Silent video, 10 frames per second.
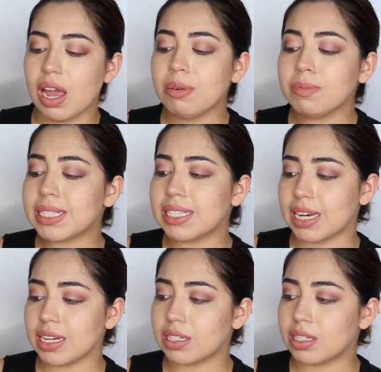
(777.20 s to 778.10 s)
I'm
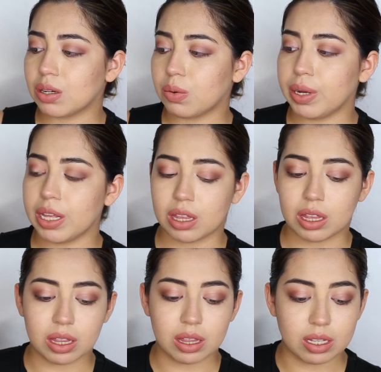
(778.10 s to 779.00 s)
obsessed
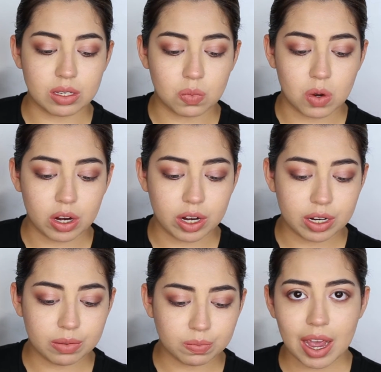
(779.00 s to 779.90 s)
with this
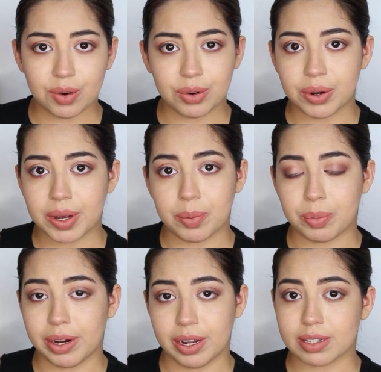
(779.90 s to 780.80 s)
water. I don't know how to
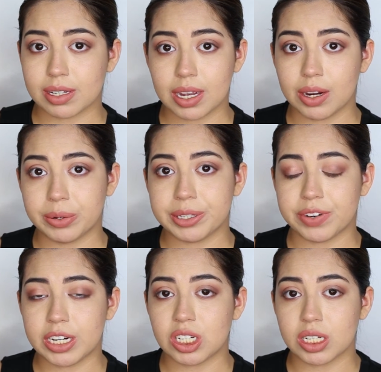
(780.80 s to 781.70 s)
pronounce that. I know it's
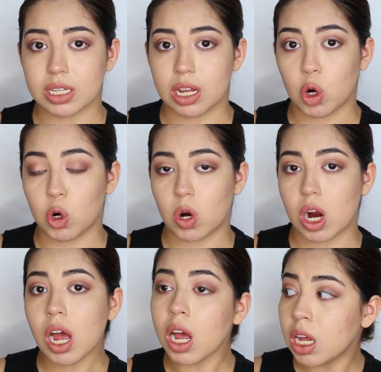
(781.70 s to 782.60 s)
French. It's La
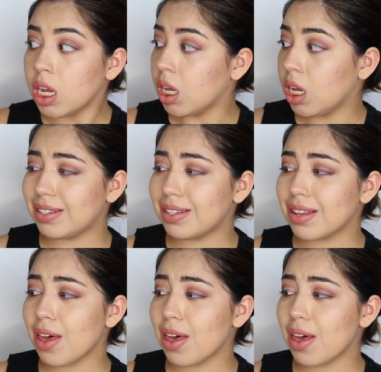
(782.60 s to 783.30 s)
Croix. This is